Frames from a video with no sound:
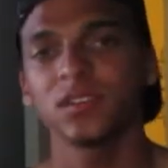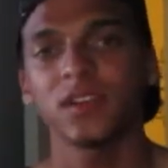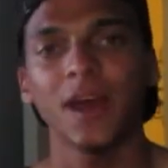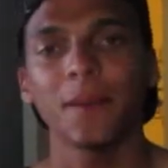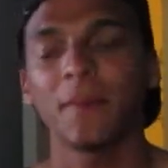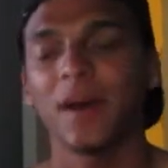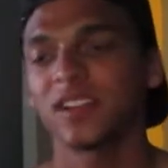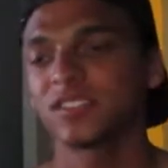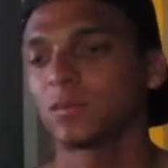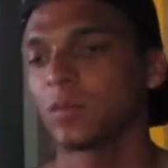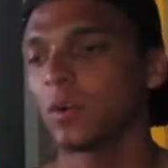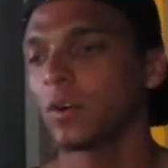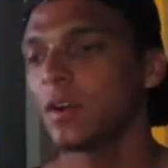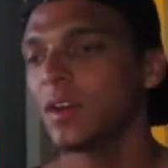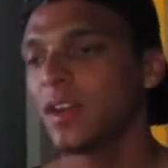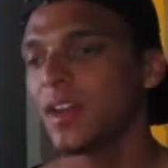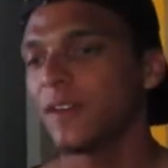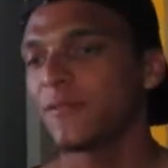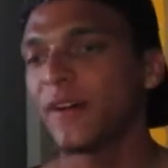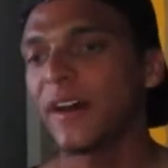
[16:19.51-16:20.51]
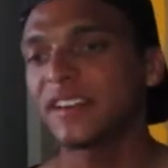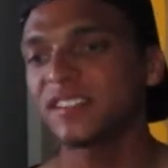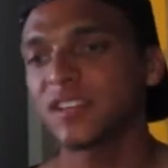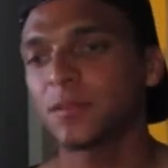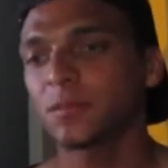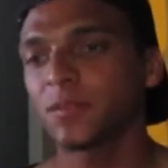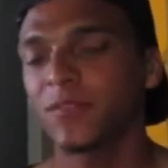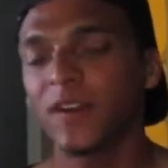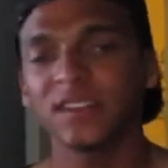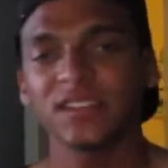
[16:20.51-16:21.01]
good at basketball. If I
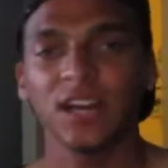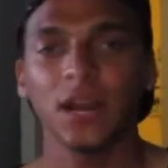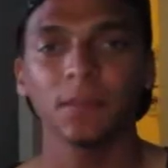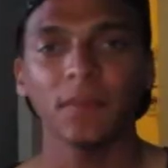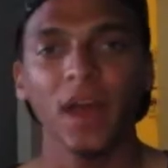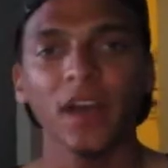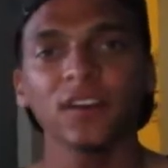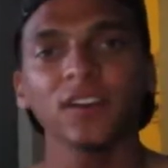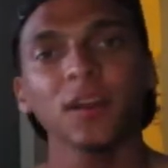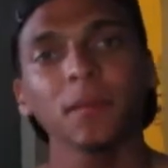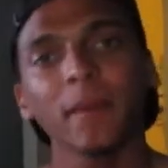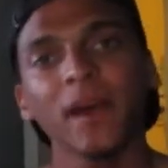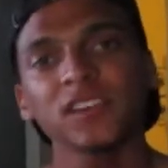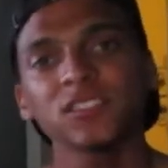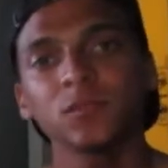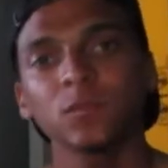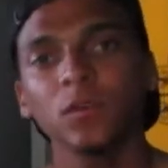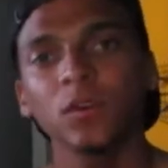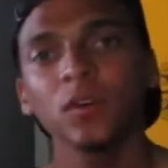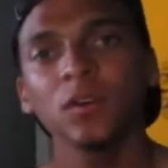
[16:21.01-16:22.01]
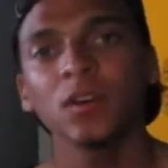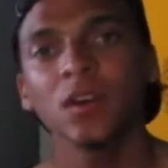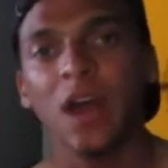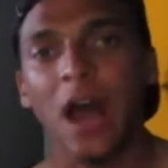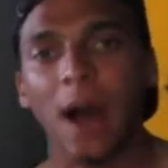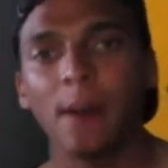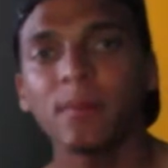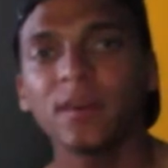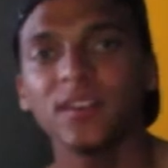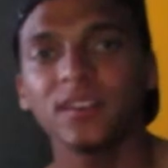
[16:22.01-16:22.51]
accept the fact that I'm not good at basketball,
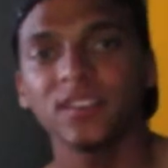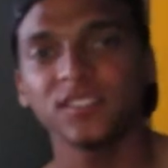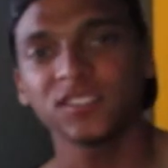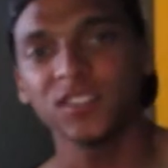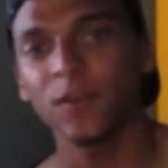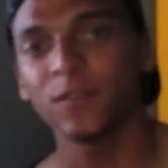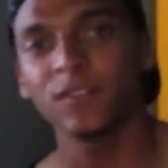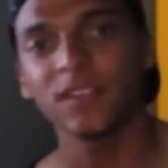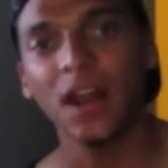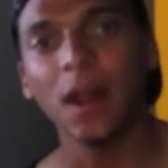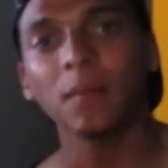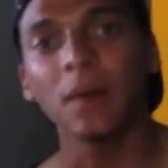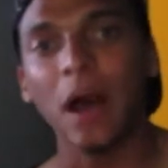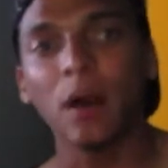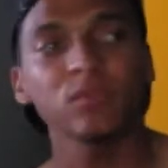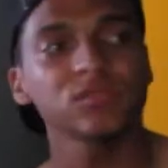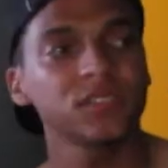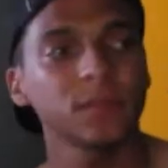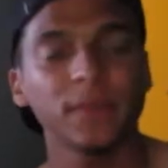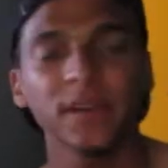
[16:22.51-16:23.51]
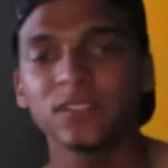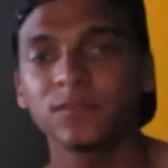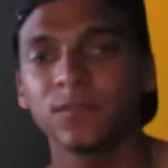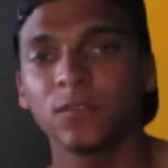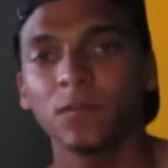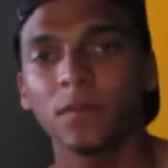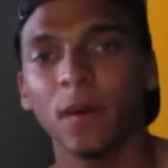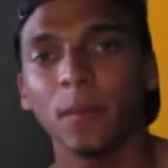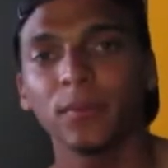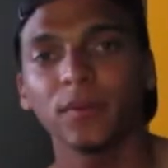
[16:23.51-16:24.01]
I'm going to discover that I was the best
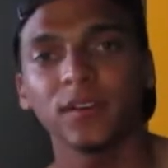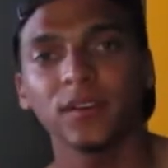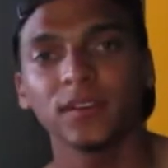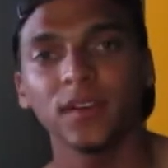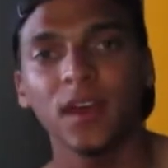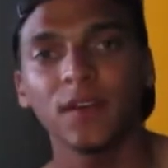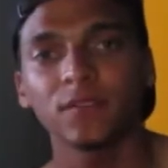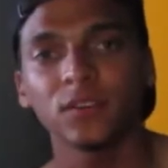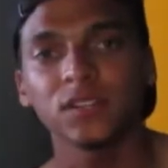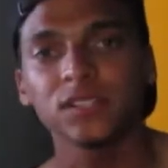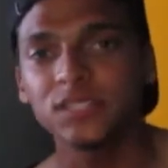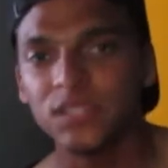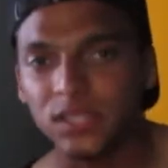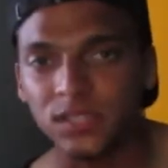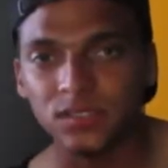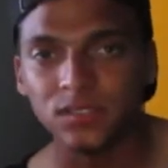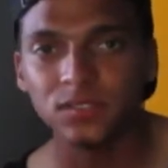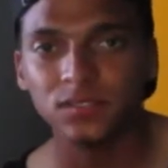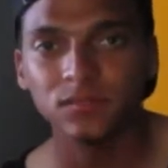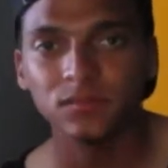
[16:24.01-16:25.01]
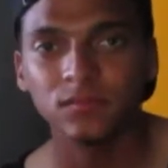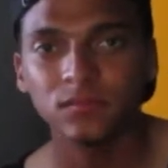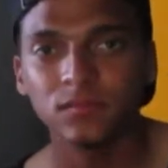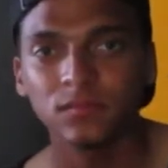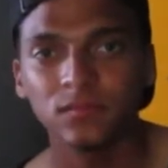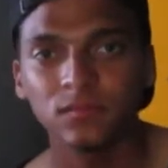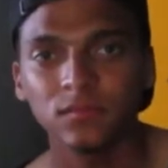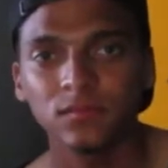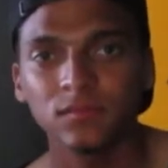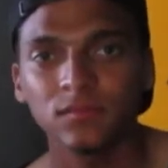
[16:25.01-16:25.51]
football player to ever exist.
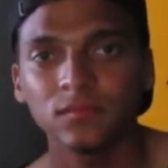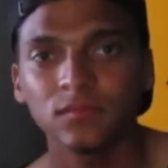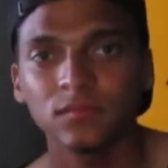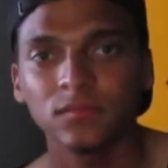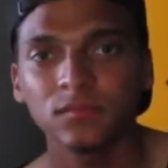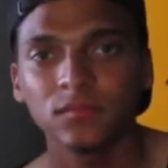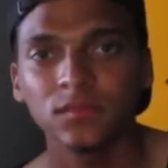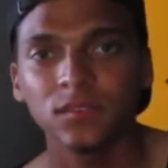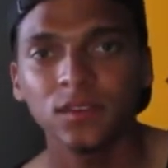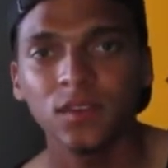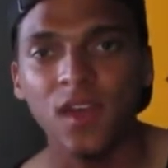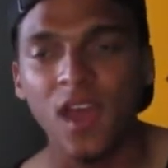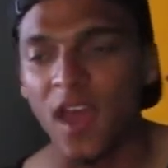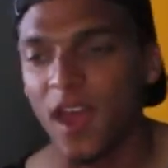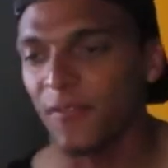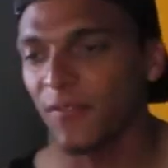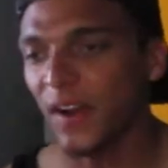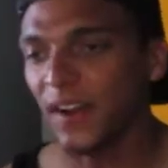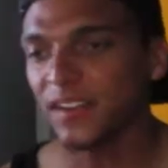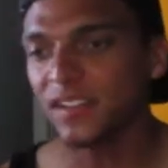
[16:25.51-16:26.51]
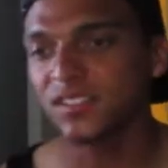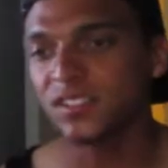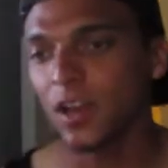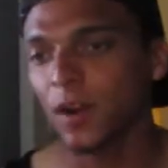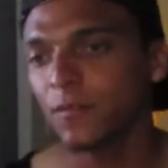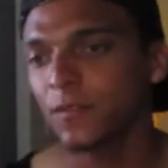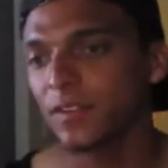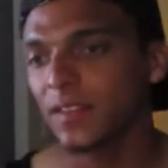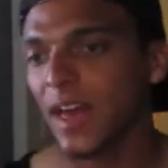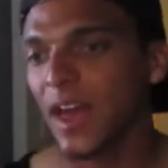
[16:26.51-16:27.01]
If I
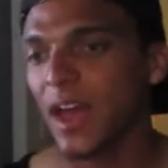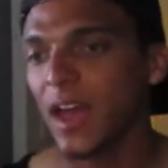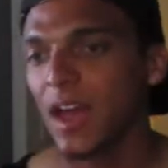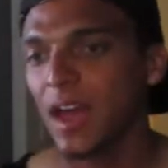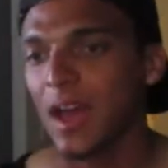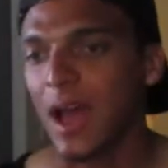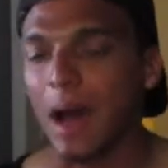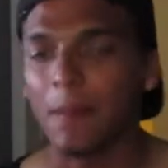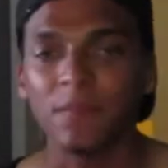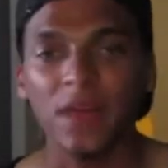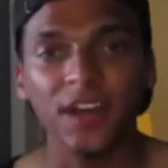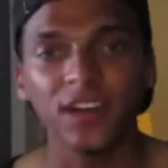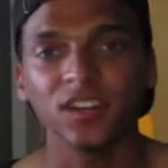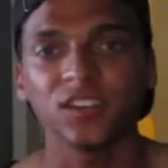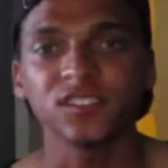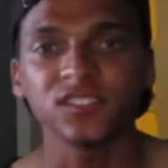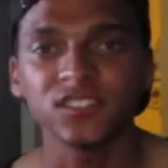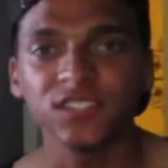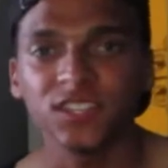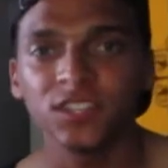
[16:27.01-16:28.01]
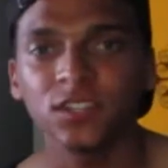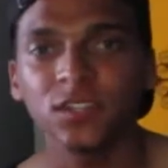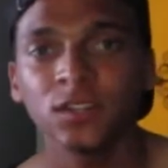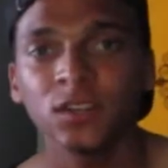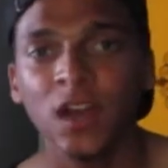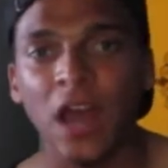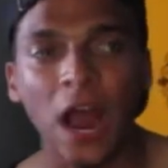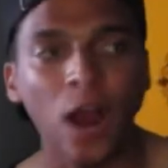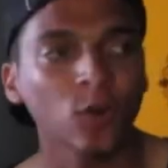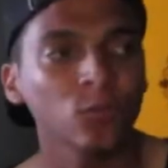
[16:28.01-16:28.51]
discover that I'm not a good singer,
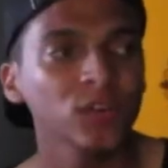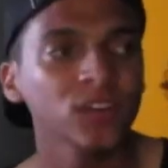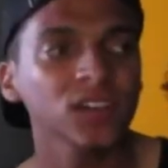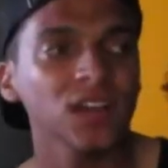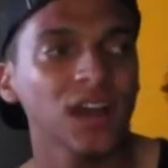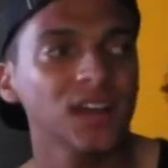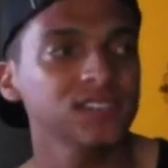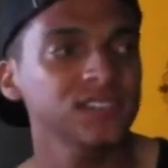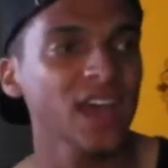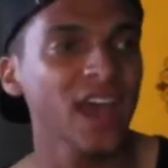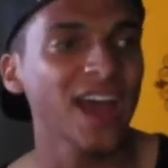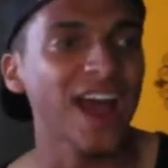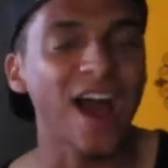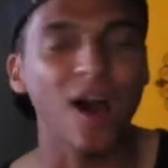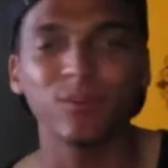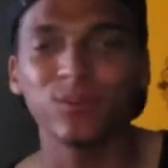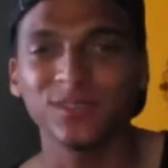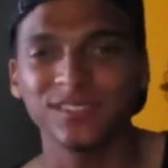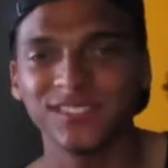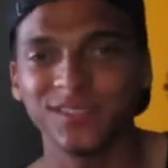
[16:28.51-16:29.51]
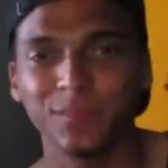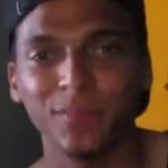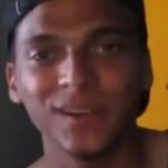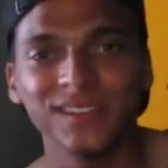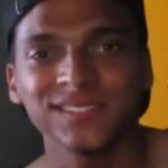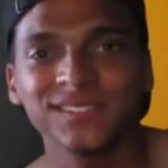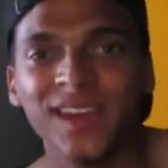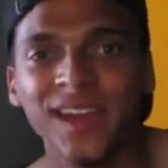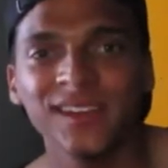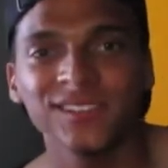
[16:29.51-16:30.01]
I'll realize that I was the
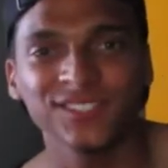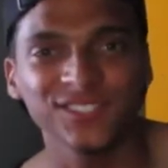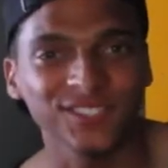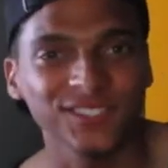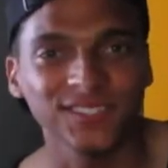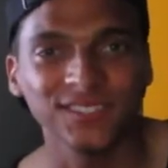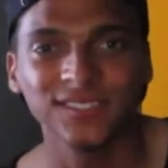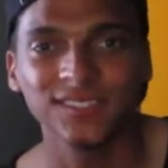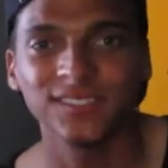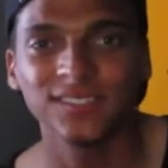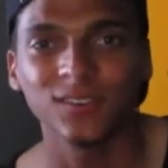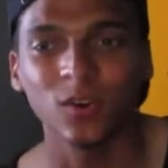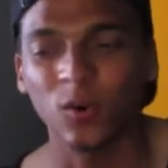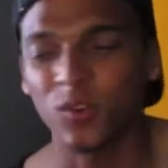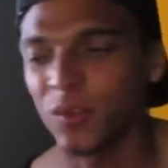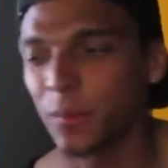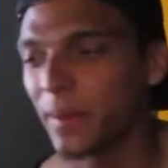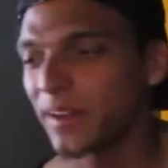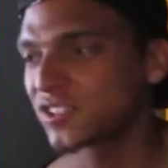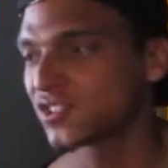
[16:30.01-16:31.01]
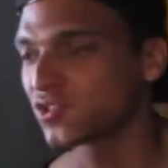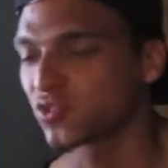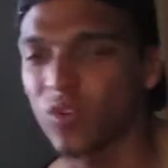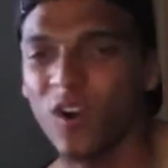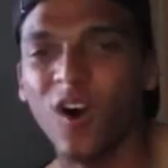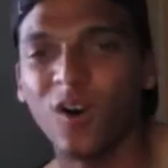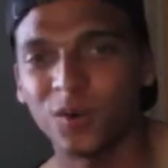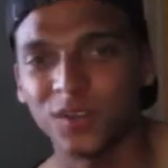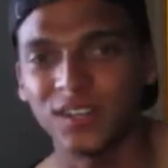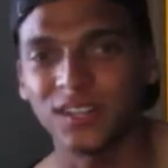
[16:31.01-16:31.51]
best dancer or the best
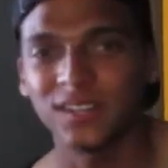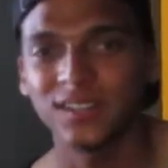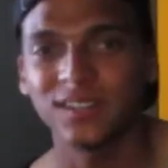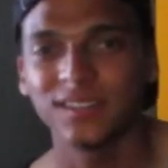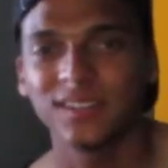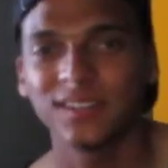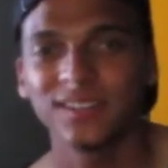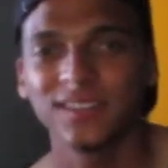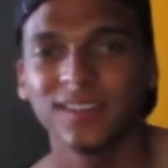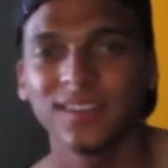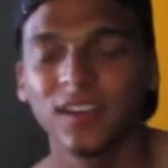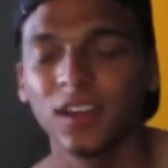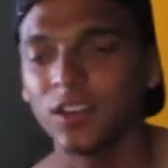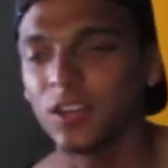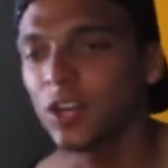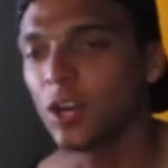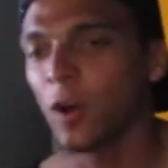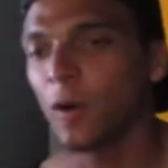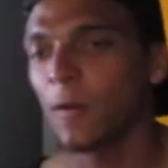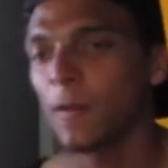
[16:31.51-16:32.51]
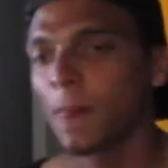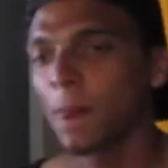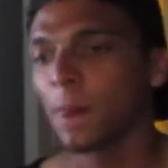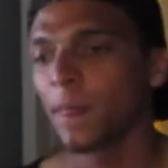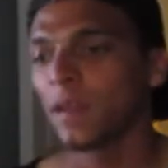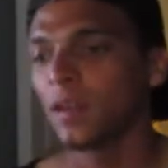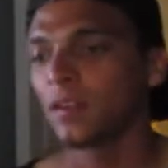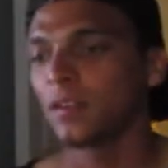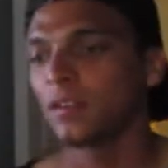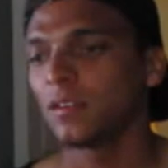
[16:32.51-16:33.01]
drawer. You know,
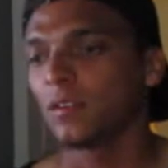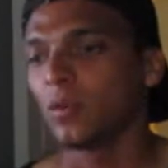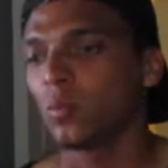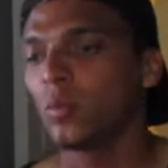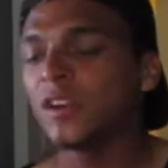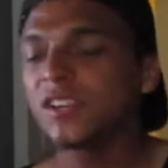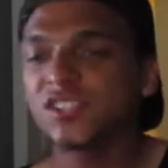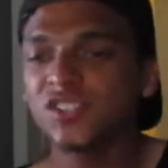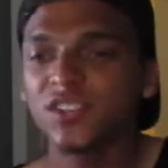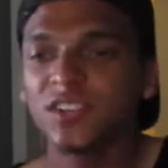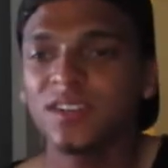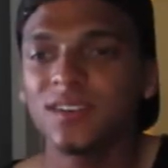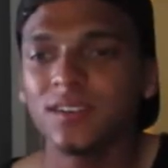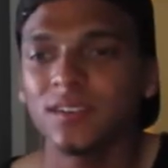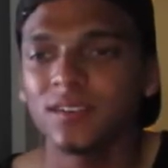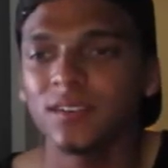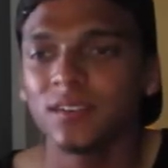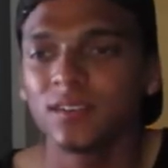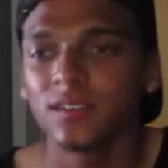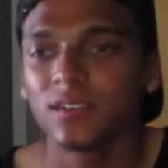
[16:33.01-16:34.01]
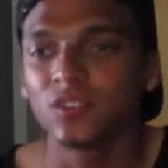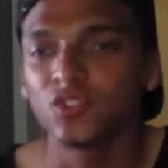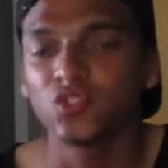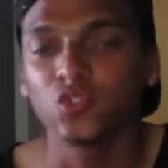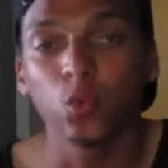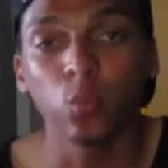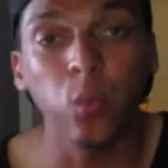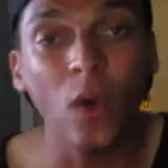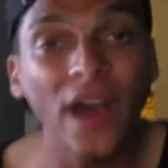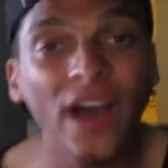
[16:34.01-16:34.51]
we shouldn't
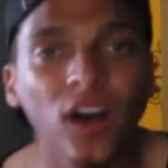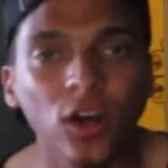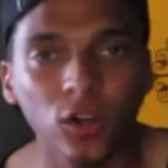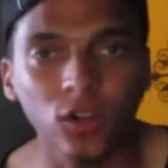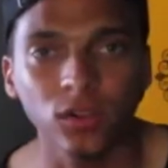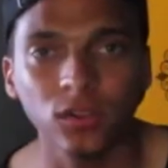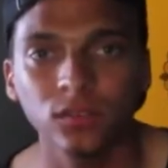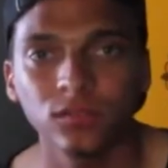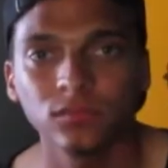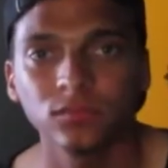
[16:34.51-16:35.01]
dwell